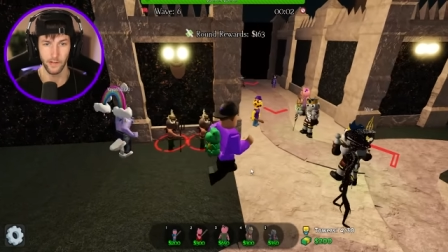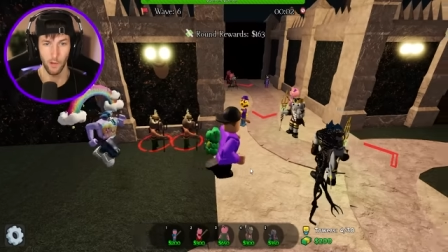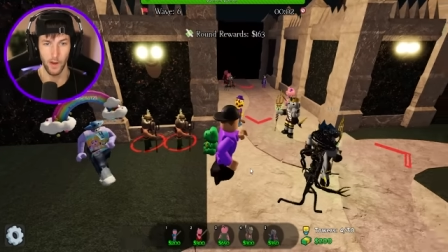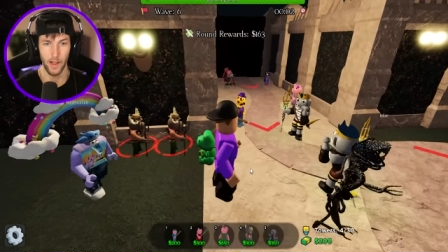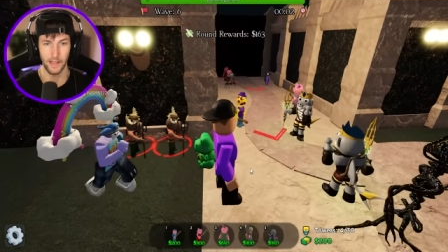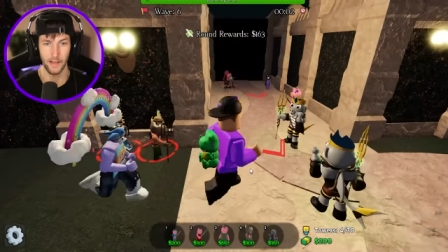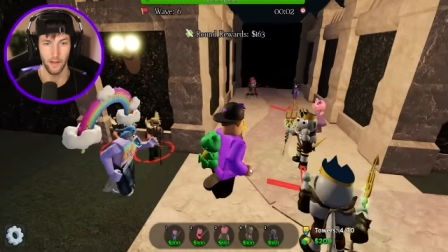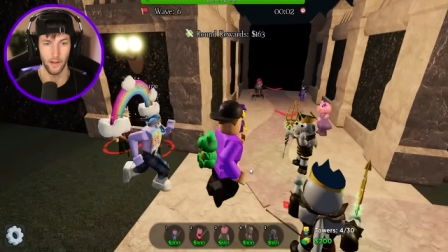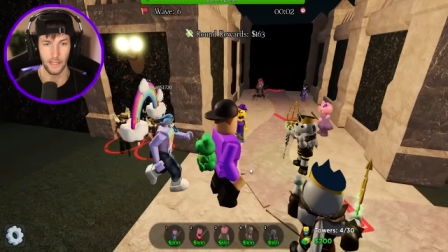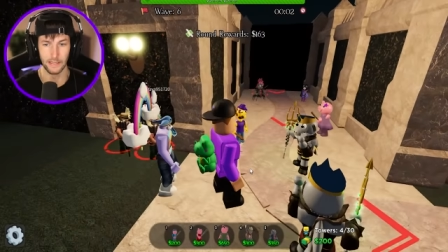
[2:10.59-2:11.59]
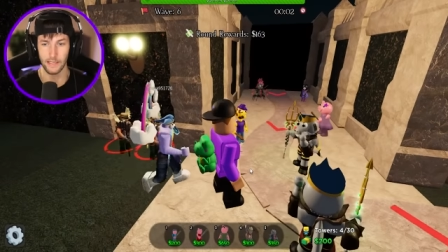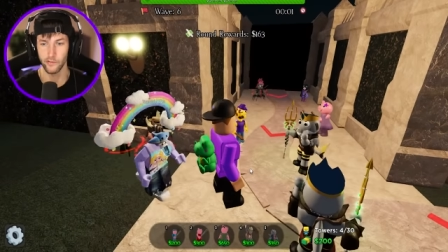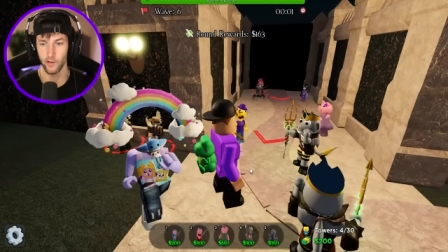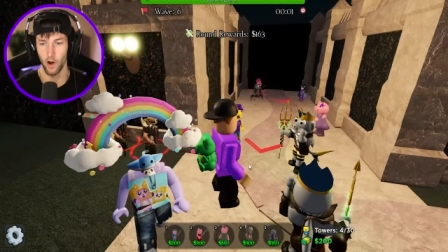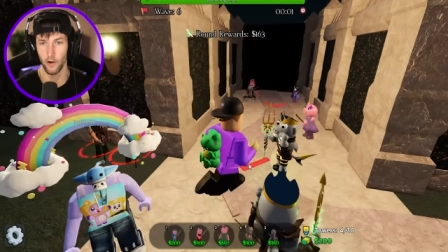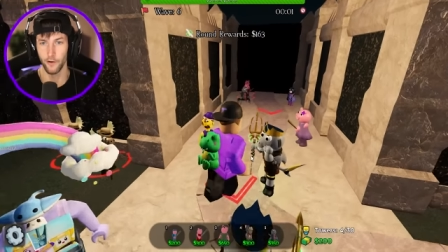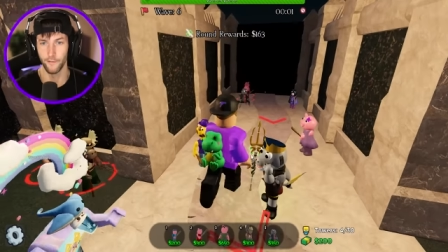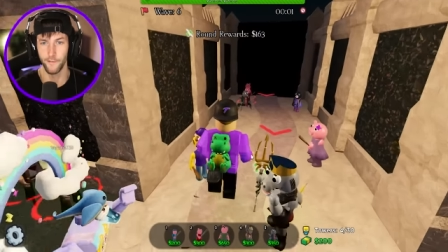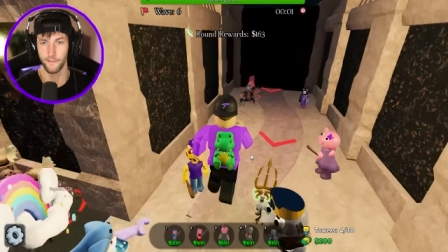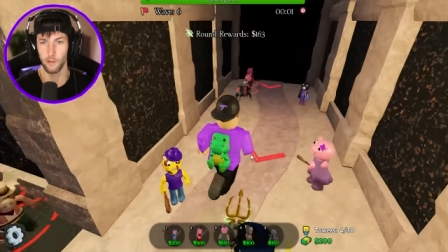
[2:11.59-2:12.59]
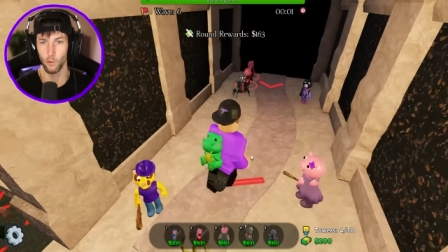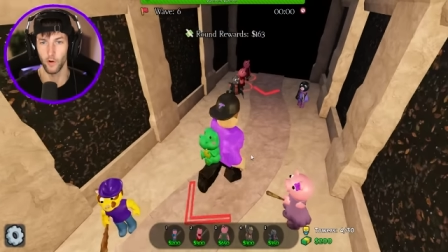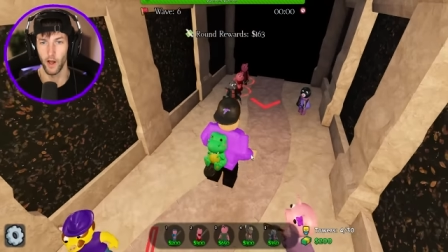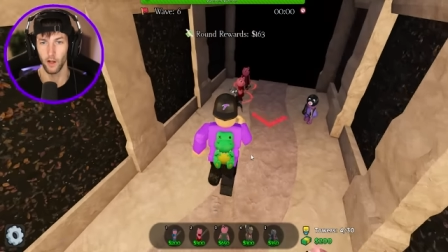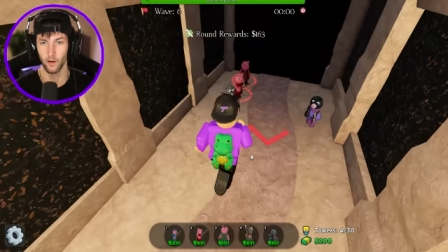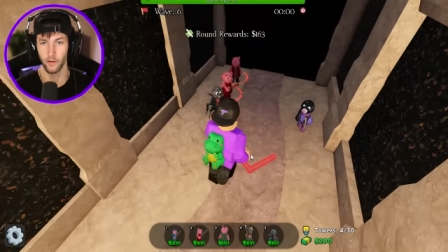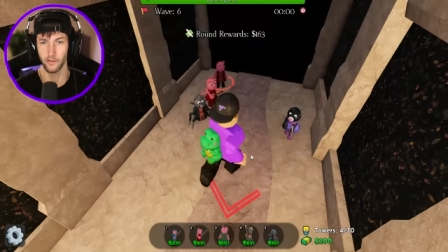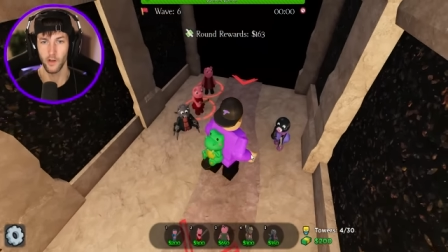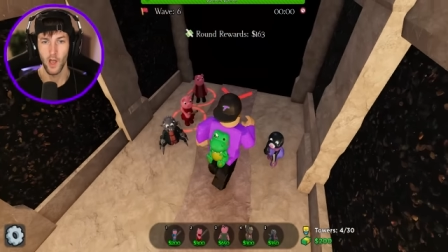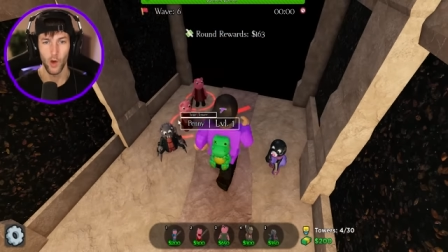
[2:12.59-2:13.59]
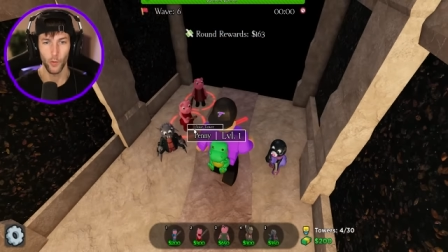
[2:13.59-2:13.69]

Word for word: That way I get at least 150 more dollars.